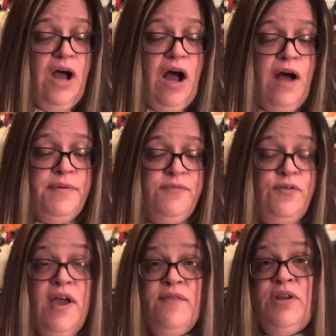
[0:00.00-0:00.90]
Um, if
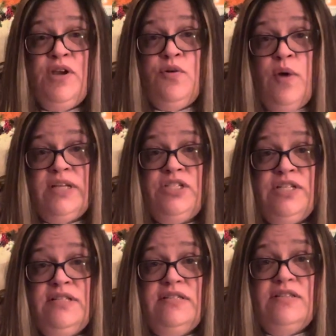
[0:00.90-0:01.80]
you have any
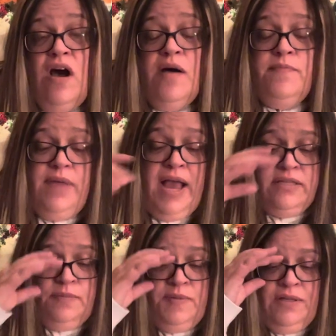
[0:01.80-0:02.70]
questions, um,
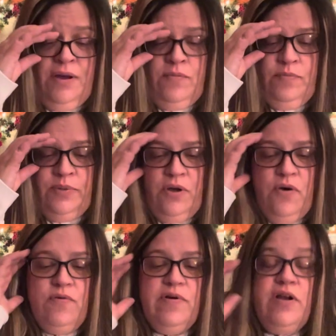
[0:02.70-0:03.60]
ask me down
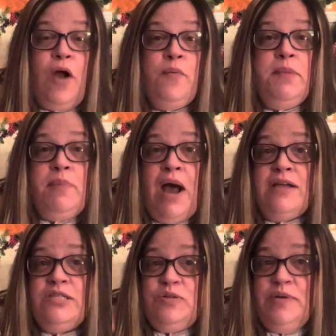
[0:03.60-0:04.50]
below. Are we
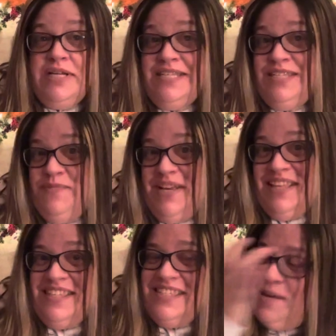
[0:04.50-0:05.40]
box twins? Do we
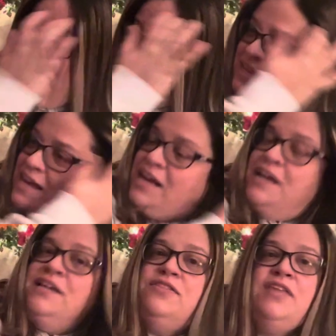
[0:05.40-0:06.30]
get the same exact
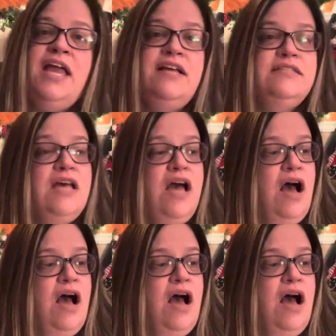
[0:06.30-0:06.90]
kind of things?